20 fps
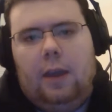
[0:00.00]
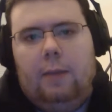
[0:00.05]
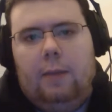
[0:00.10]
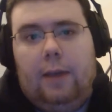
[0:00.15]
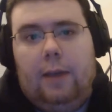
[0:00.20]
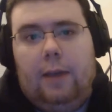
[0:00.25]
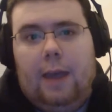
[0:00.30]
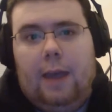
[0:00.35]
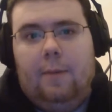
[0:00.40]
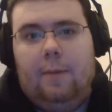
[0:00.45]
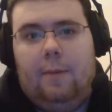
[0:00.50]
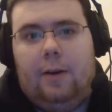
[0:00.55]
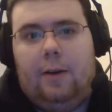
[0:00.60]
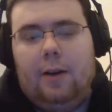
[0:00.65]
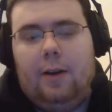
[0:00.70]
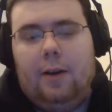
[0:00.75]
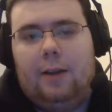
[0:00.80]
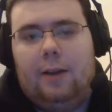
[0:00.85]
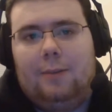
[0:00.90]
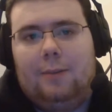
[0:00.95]
I came
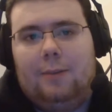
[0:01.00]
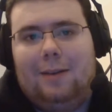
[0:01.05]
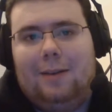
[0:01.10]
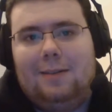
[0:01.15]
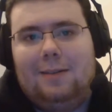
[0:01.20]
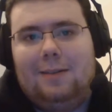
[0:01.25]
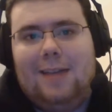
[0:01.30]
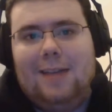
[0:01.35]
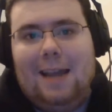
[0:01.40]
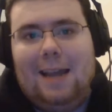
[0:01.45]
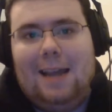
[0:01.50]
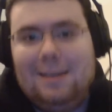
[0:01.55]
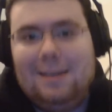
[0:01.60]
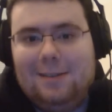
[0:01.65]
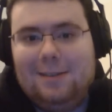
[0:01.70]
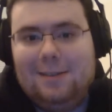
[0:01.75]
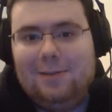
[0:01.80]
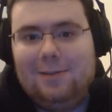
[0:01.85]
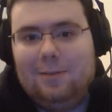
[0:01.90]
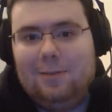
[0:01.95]
across about 10
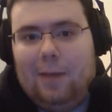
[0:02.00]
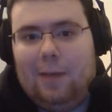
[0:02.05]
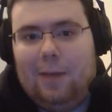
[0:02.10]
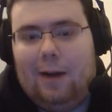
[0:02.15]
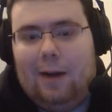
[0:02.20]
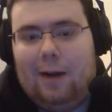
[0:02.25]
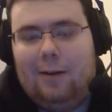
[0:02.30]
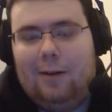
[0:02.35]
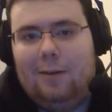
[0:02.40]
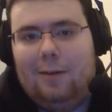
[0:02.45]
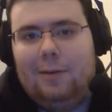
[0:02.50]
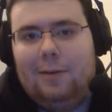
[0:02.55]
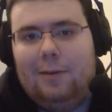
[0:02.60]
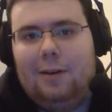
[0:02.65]
suits of power armor.